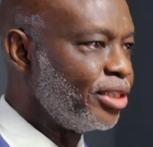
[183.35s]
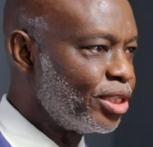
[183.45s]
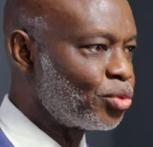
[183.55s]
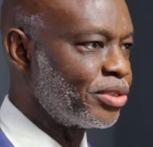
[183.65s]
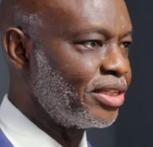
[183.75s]

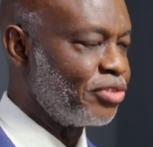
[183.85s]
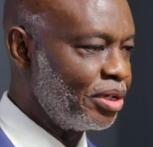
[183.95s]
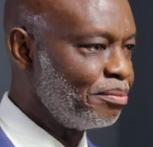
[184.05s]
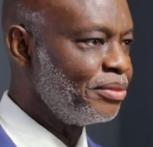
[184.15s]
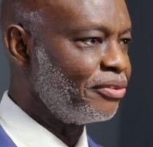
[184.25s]
This was a
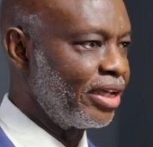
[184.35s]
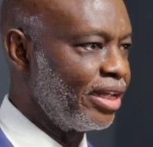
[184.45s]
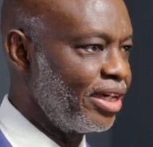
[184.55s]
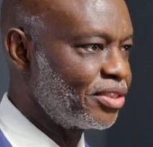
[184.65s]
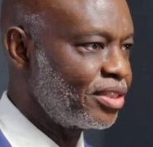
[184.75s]
dream
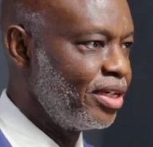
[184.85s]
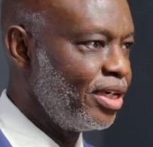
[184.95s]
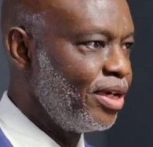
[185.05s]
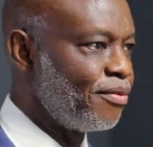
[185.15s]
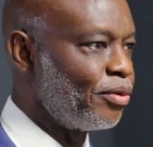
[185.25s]
realized
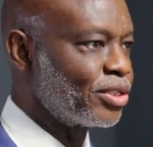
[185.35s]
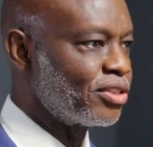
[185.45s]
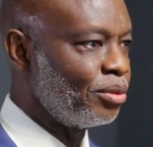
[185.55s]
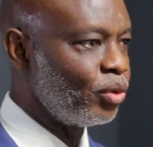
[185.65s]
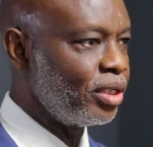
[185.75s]
for
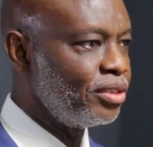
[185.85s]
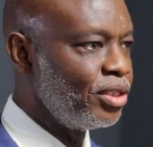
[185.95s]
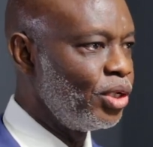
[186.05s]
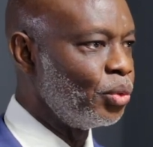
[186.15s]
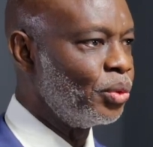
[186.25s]

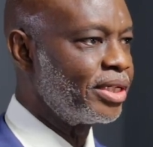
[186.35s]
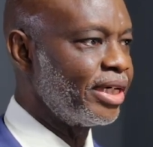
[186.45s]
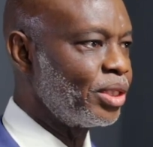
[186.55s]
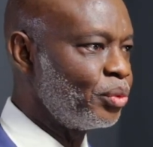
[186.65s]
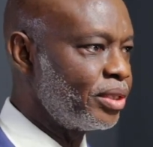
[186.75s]
someone who
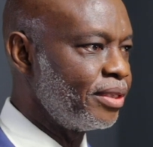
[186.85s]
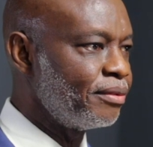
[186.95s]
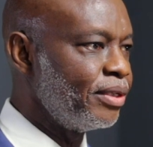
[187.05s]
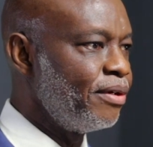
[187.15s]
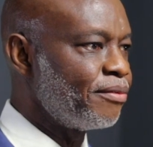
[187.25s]

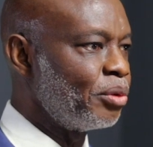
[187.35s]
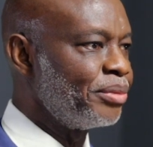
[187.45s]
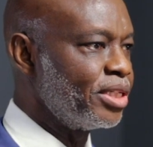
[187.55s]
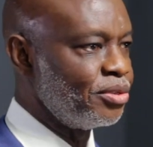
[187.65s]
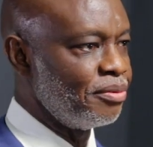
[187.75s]
graduated
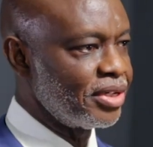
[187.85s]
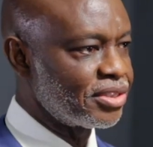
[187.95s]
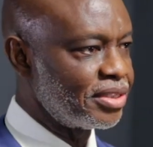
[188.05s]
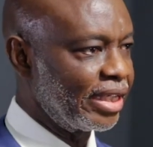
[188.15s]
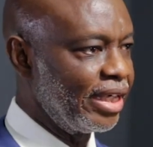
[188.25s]
from this
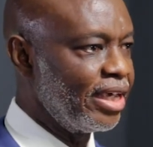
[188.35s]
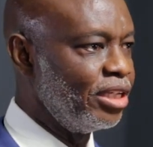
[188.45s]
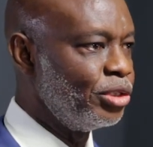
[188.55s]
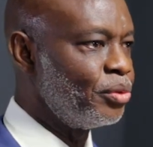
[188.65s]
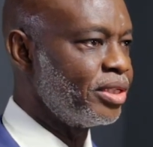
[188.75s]
university,
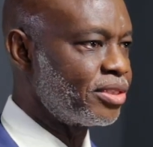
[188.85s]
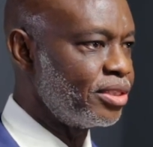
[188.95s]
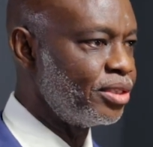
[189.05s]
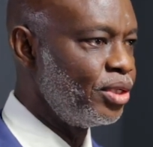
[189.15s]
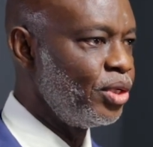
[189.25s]

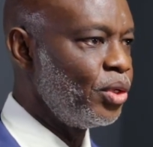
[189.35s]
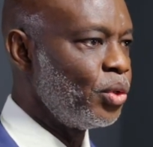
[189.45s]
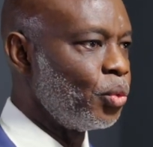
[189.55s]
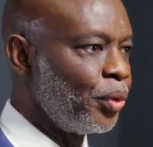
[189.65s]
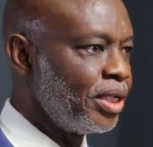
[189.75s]
KNUST,
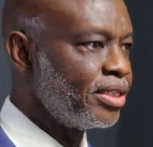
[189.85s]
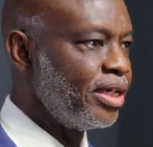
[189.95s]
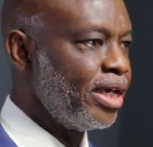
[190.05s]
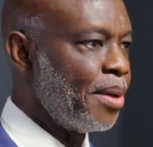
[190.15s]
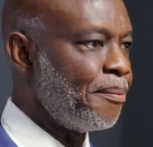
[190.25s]

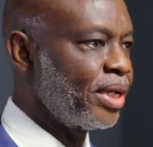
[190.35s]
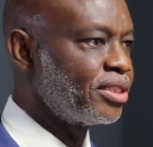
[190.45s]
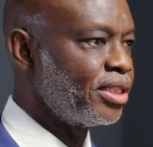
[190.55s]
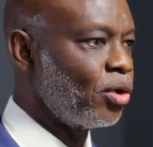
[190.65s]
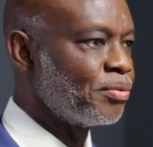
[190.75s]
with a
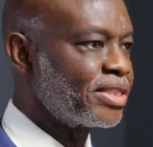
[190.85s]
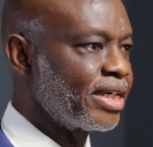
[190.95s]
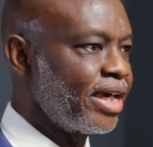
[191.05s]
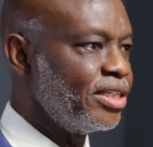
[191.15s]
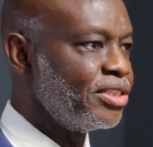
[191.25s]
Bachelor of
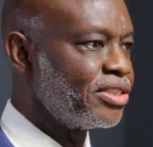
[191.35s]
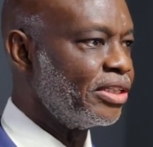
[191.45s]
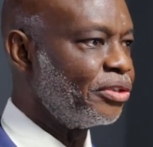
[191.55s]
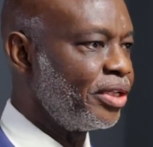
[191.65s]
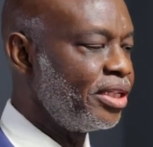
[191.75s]
Science
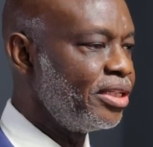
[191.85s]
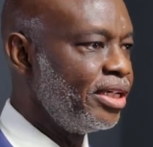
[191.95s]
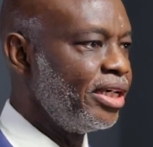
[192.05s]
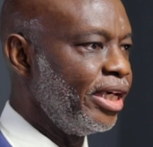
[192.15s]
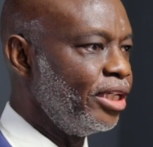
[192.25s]

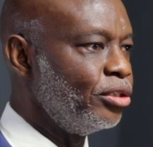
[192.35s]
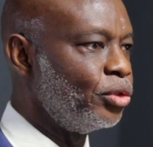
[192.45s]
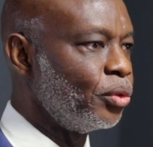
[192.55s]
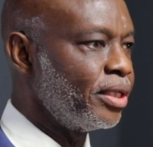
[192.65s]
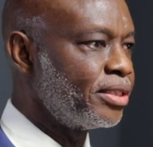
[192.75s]
degree
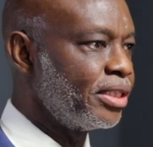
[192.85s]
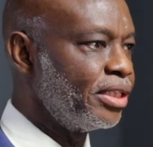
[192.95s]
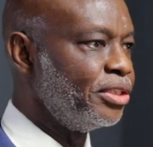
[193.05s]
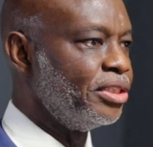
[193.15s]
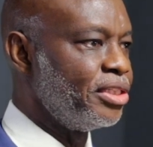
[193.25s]
in
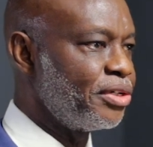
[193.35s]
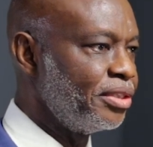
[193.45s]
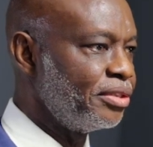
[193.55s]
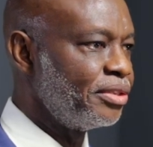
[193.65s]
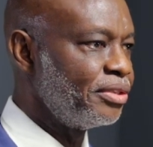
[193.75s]
Geodetic
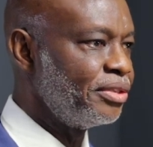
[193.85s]
Engineering,